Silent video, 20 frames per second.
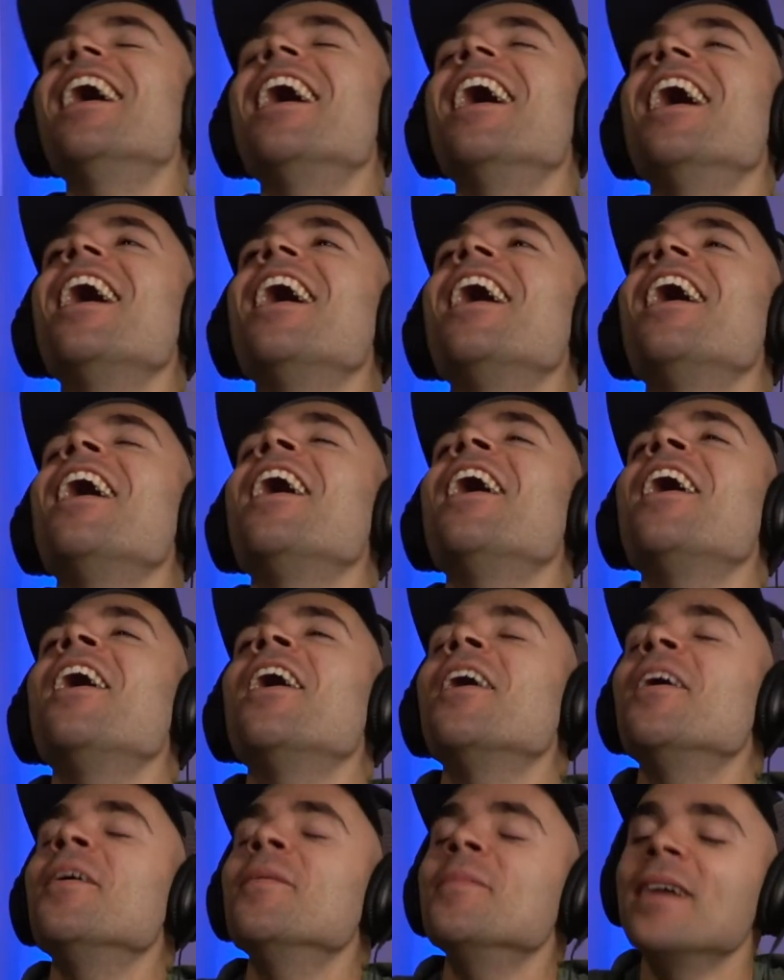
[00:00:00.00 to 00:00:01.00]

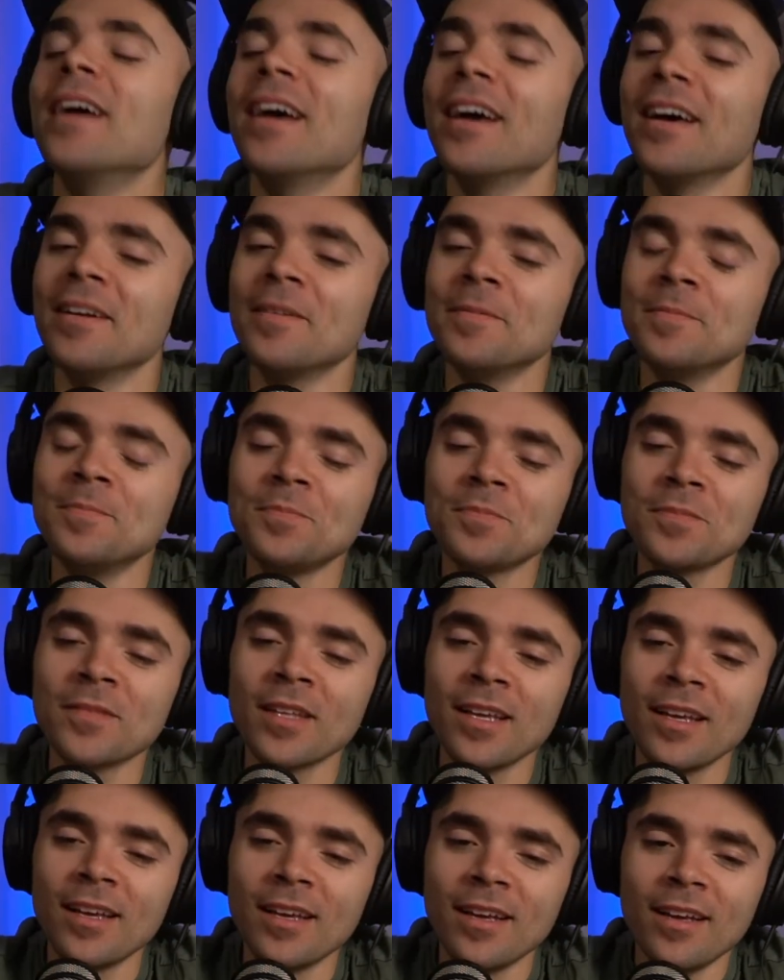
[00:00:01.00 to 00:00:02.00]
Oh, man.
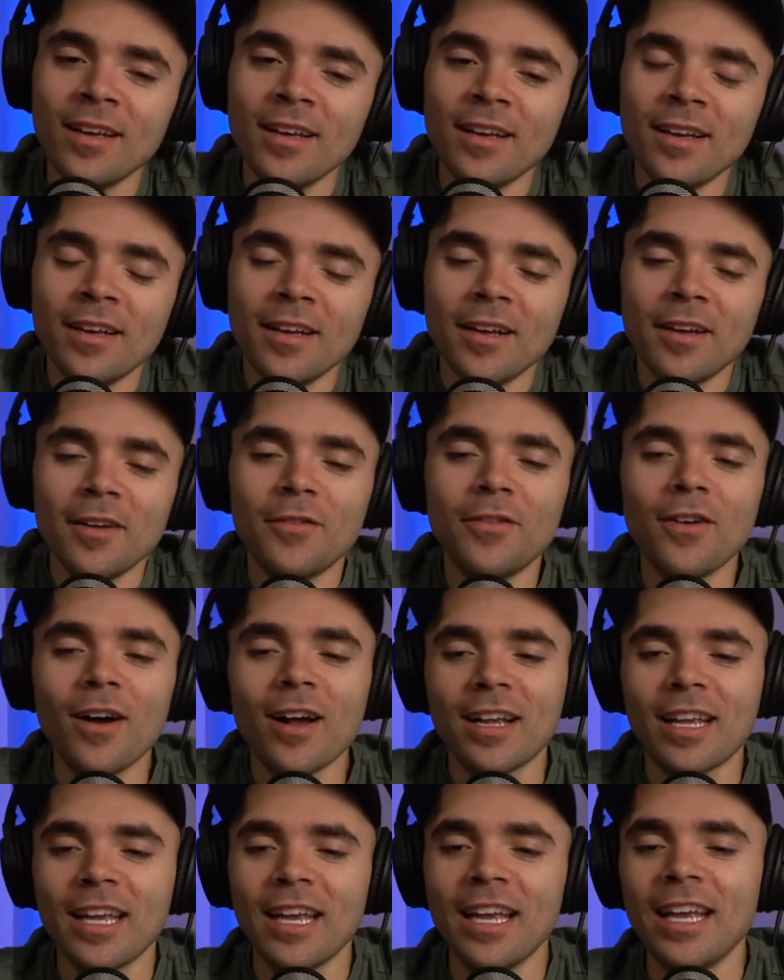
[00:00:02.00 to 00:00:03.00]

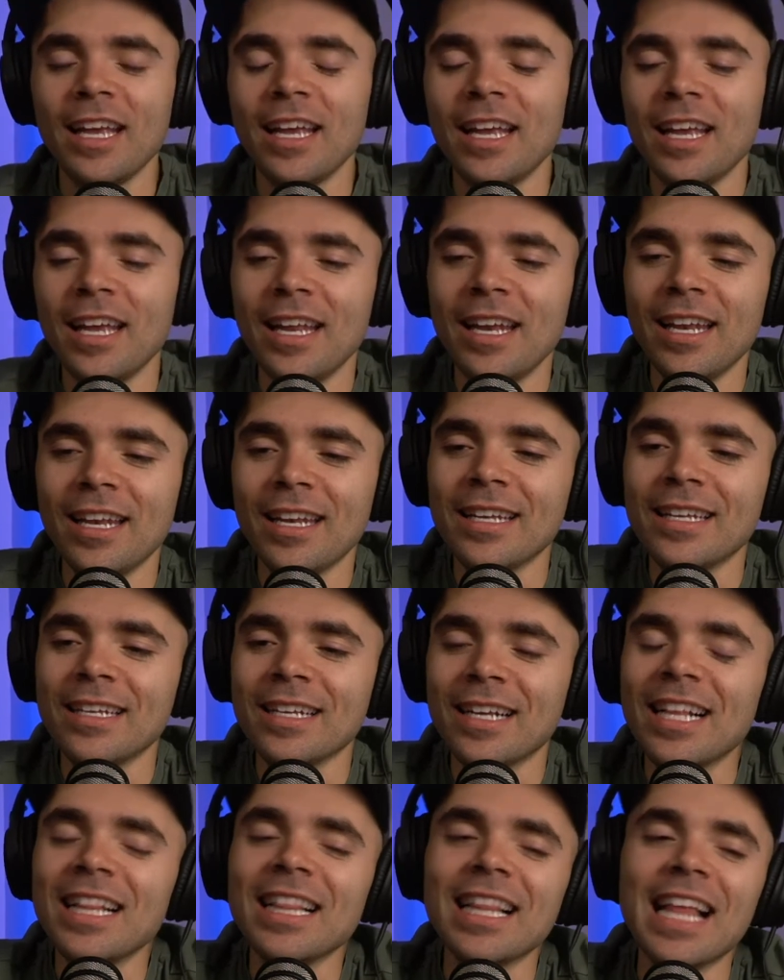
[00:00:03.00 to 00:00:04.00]
Fucking
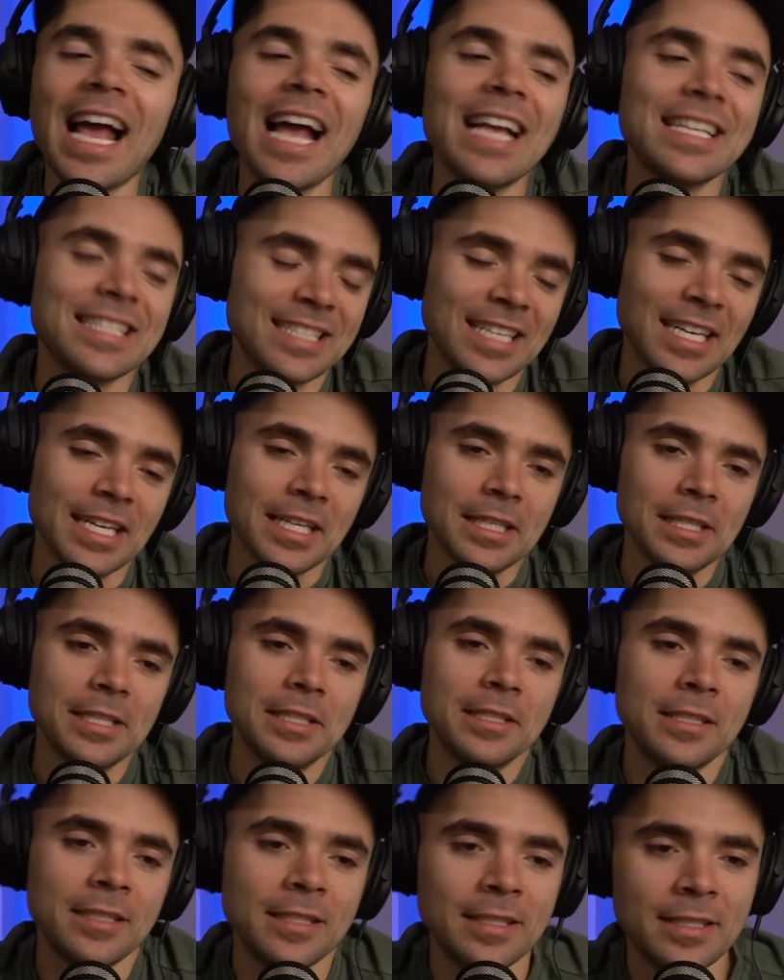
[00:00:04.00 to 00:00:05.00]
classic.
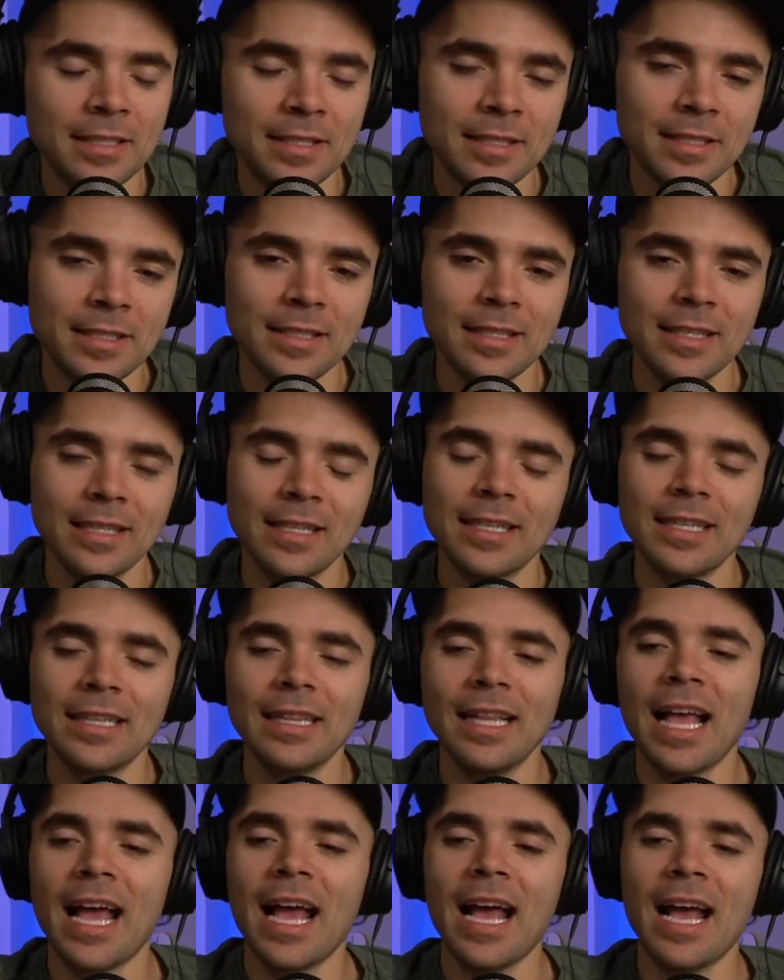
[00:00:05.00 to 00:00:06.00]

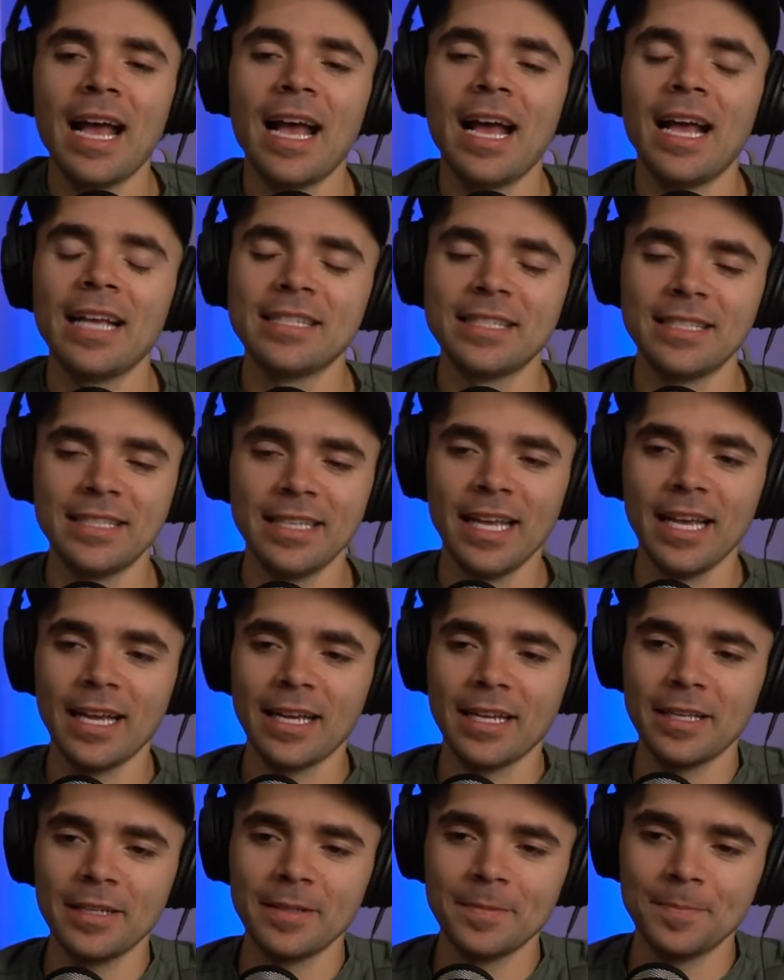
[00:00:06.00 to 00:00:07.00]

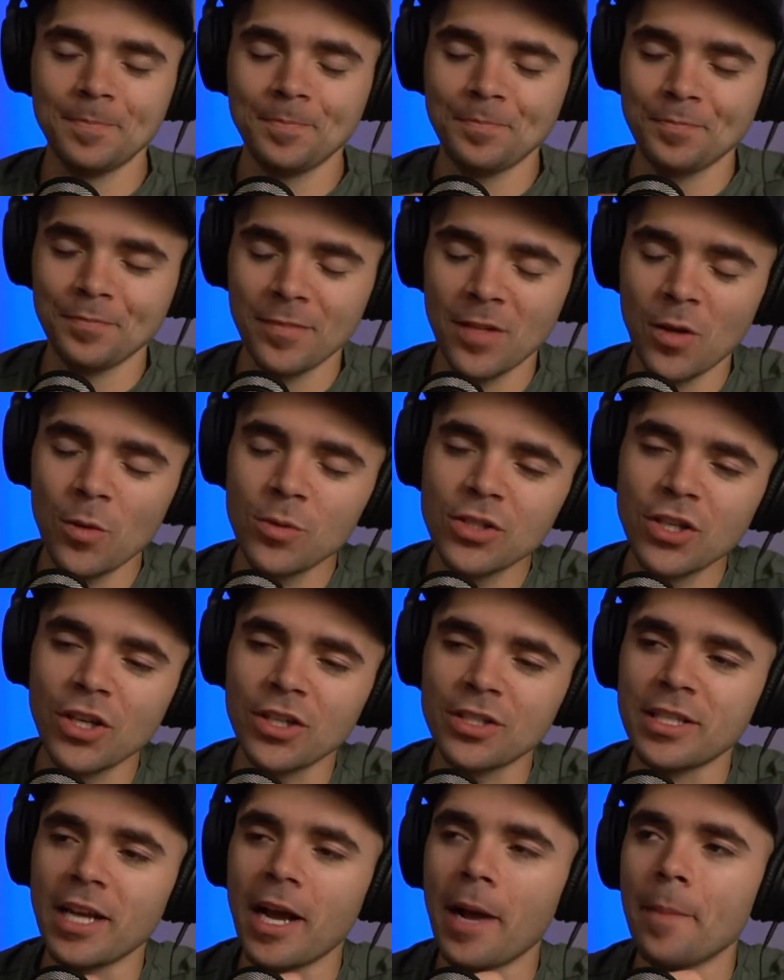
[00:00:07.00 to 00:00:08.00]
Classic. It was a
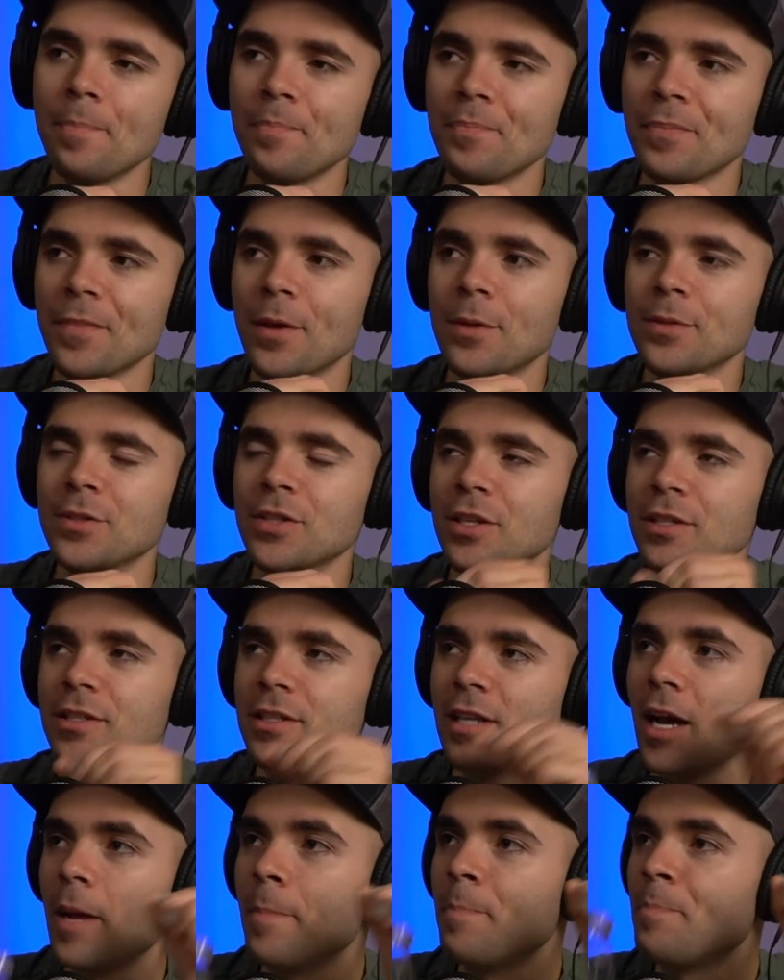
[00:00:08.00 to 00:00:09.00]
good time. It was a good
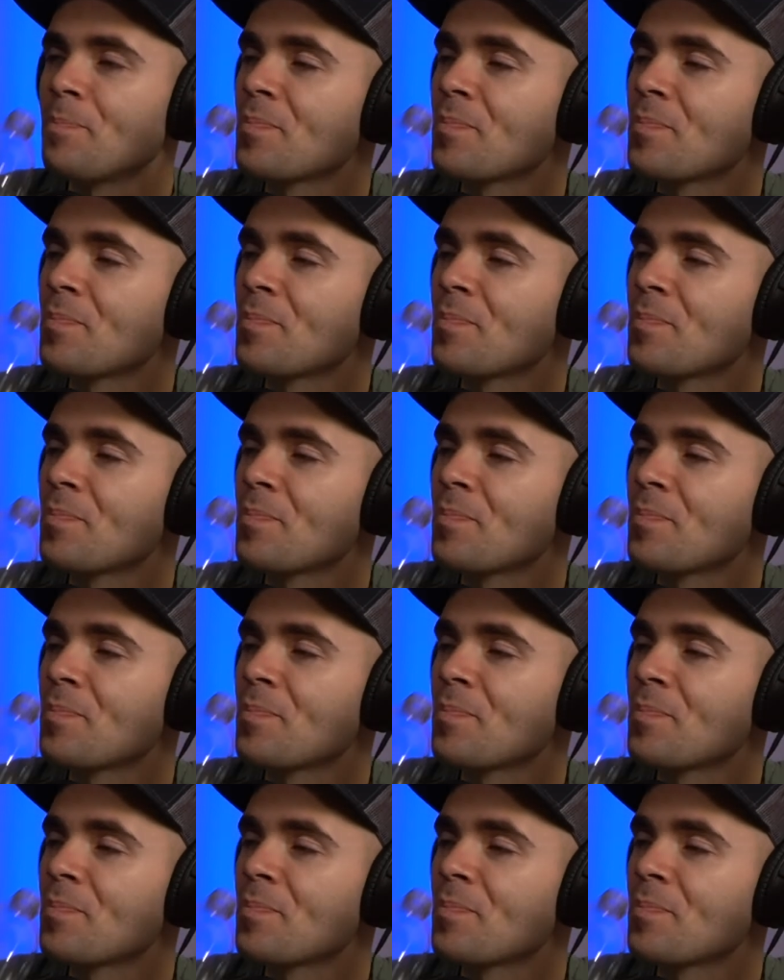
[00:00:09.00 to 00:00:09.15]
time.